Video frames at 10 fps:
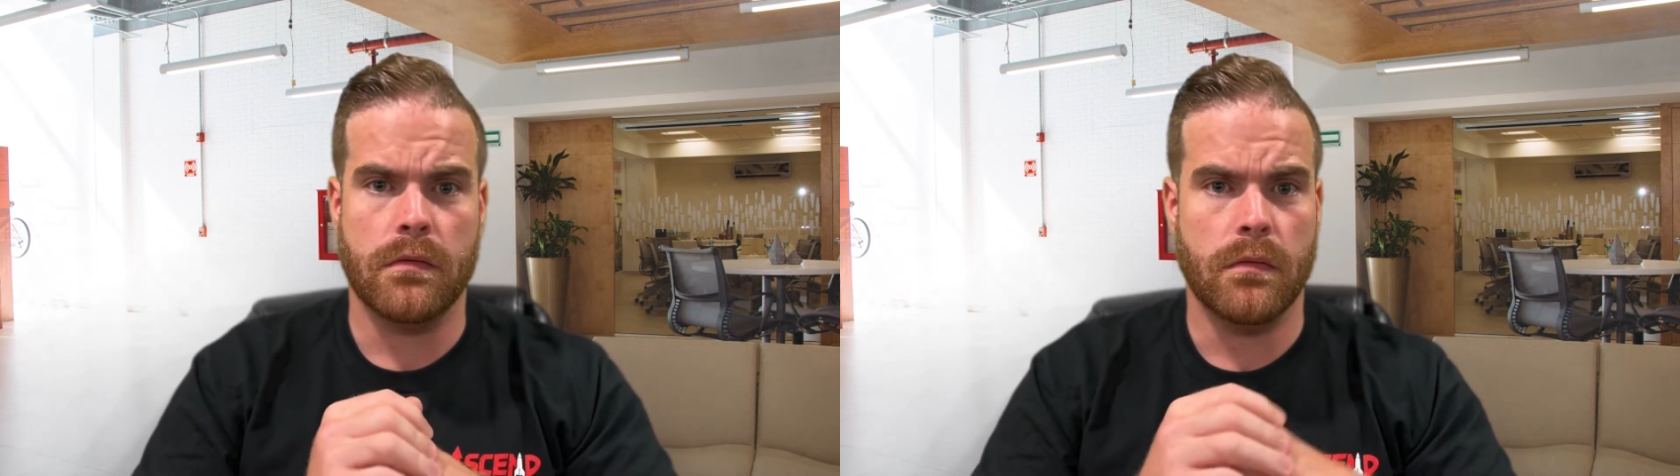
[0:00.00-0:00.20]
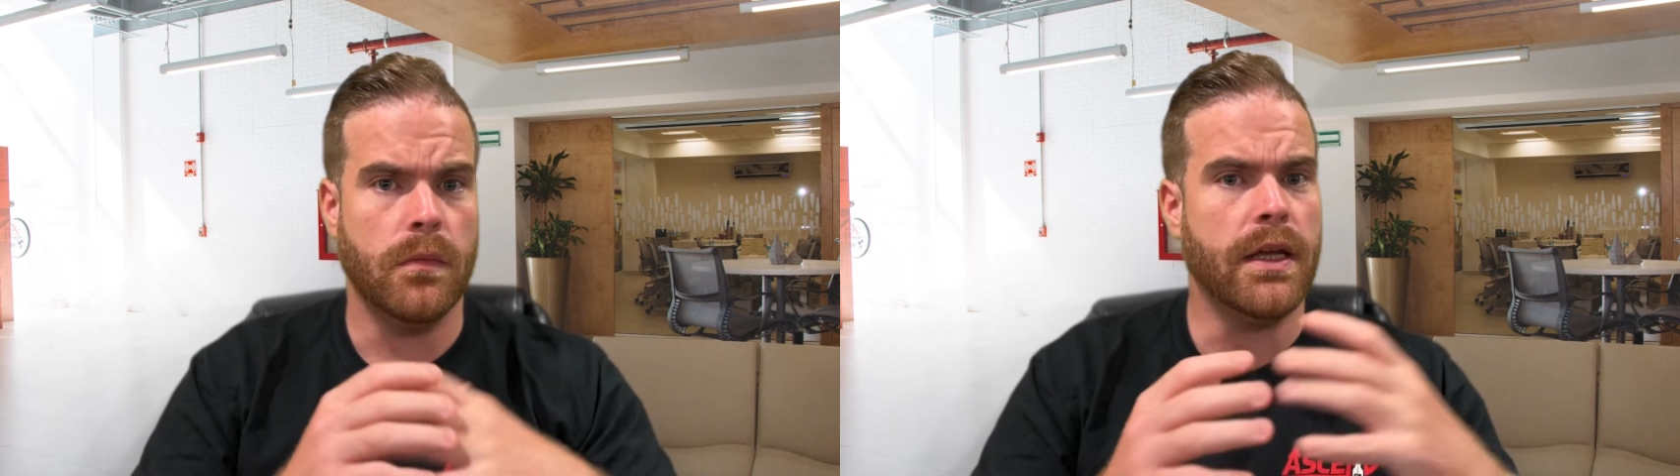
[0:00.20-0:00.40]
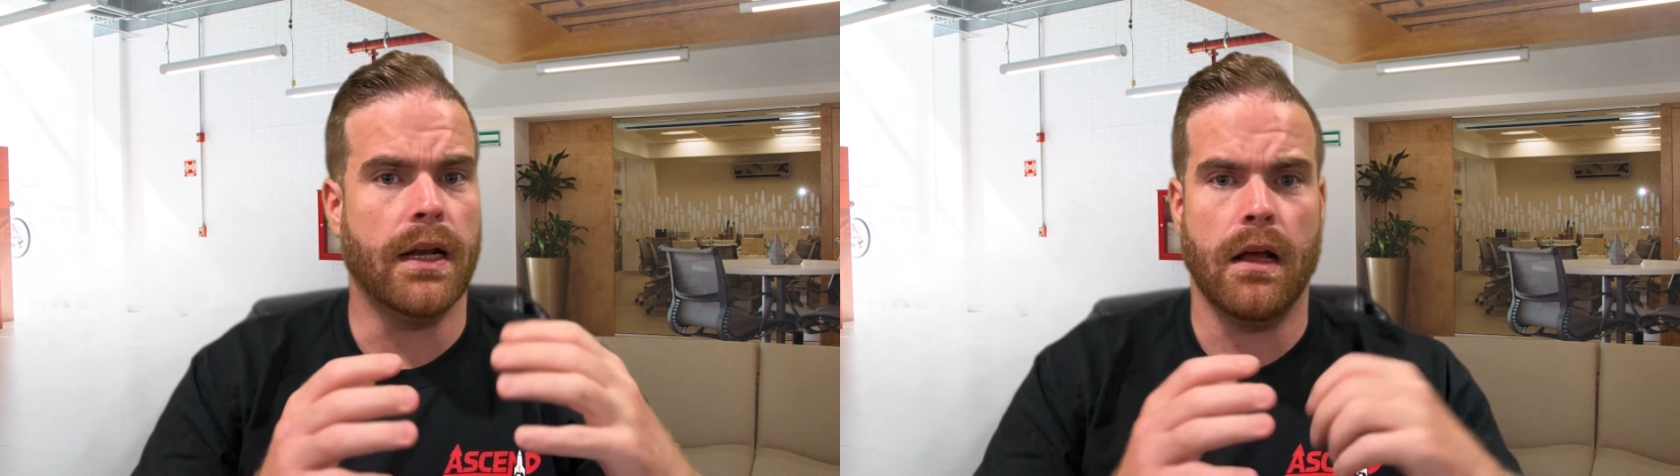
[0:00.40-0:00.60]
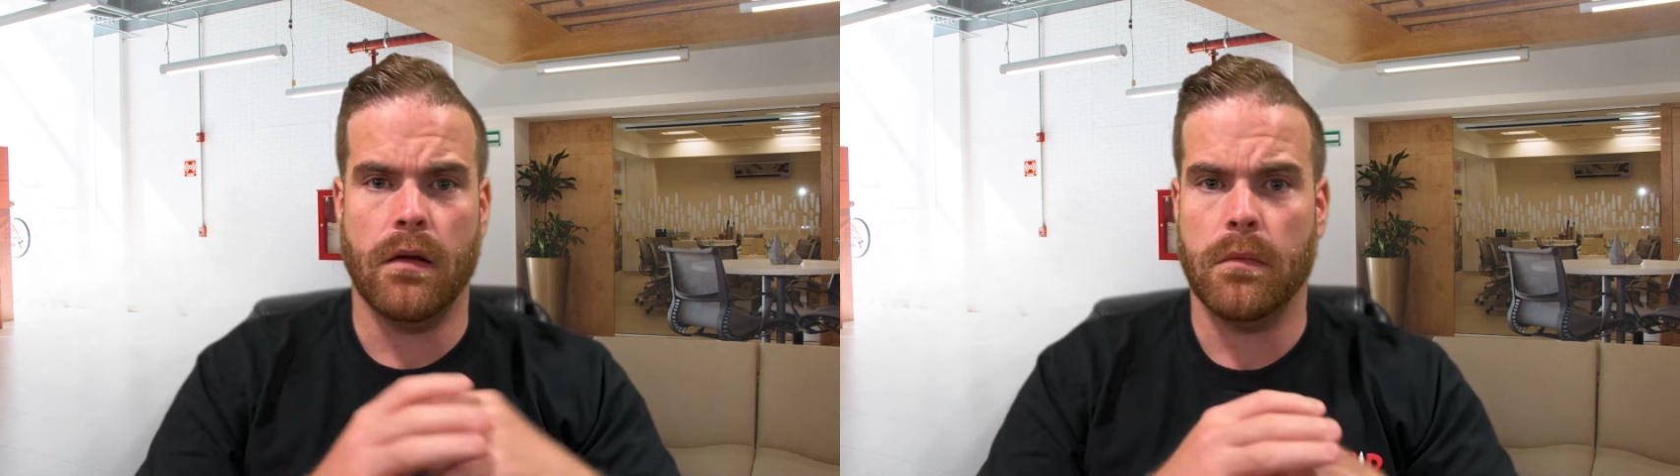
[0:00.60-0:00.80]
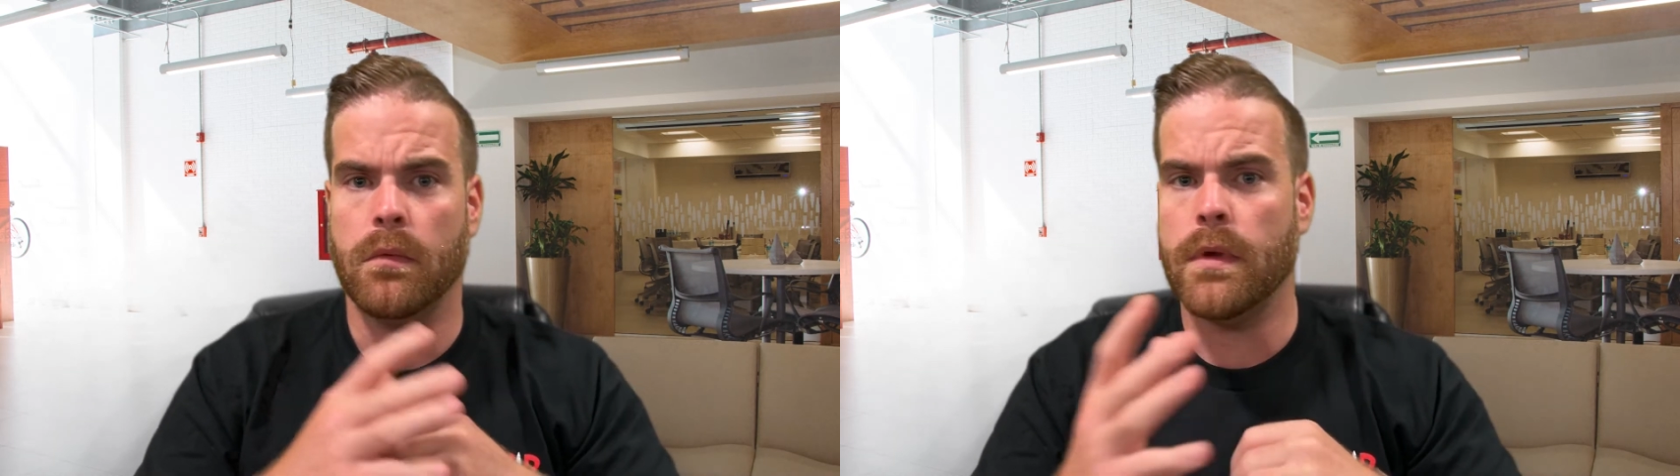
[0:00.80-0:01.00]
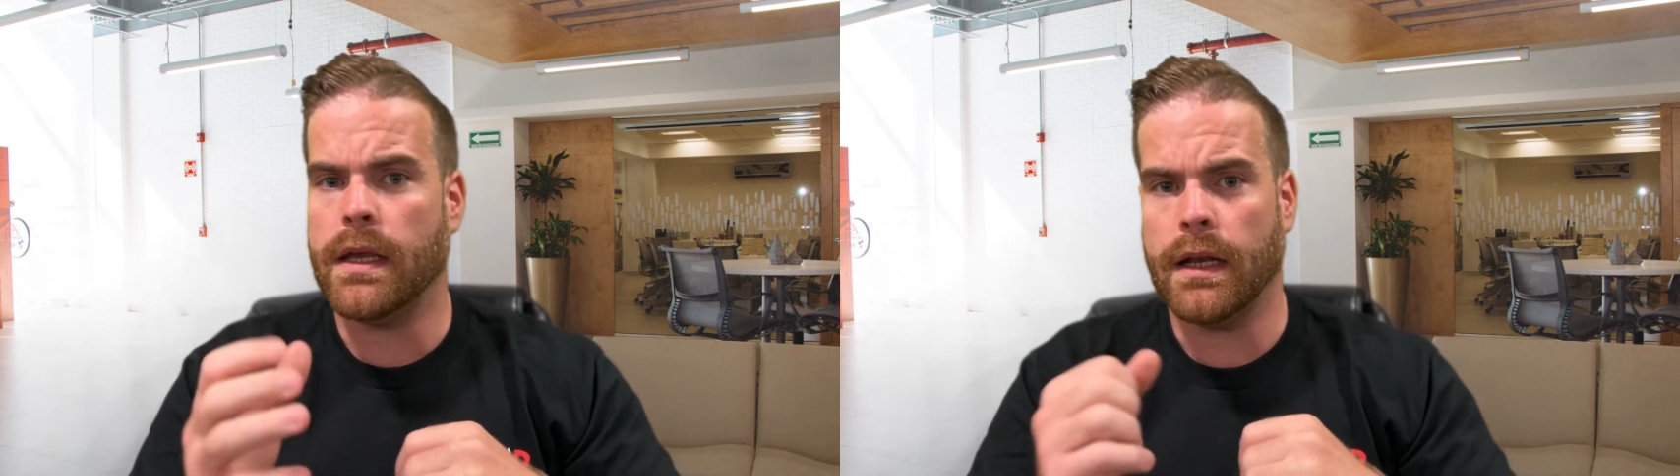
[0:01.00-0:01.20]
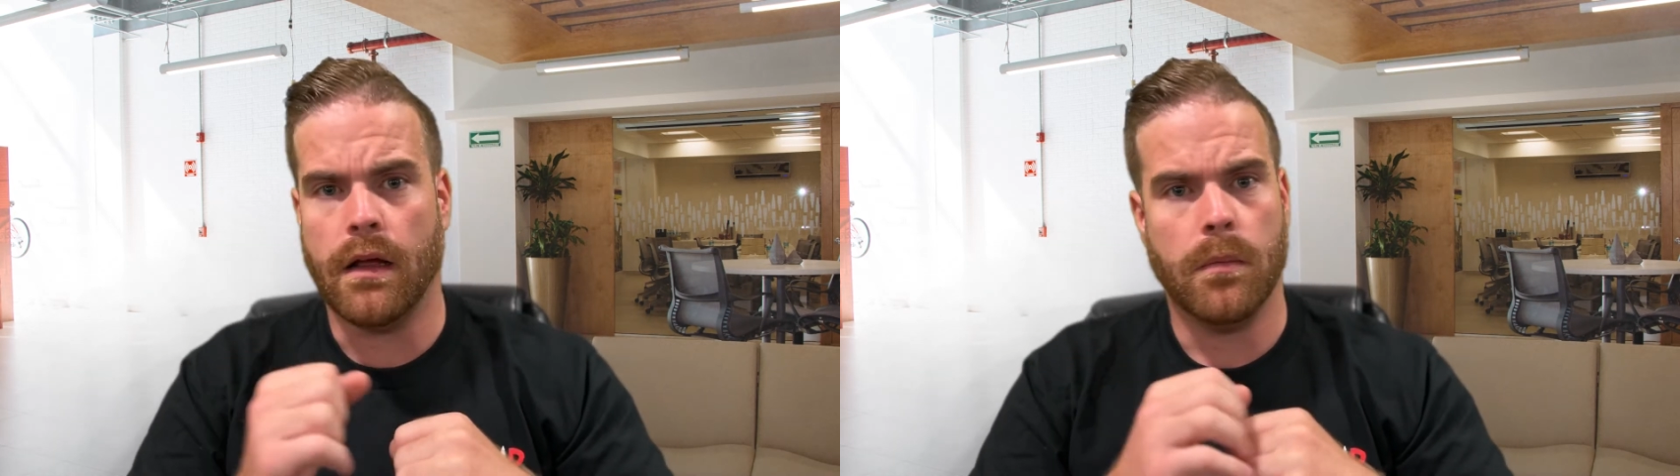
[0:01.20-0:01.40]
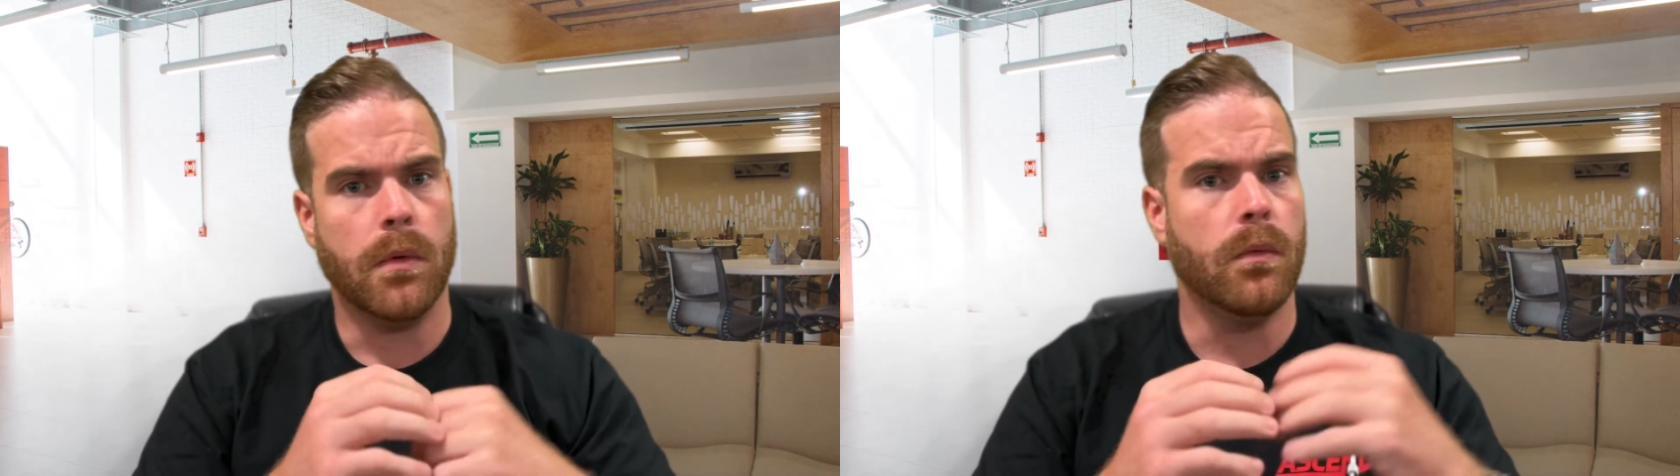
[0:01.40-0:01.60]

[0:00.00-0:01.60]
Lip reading: We can help, we can help,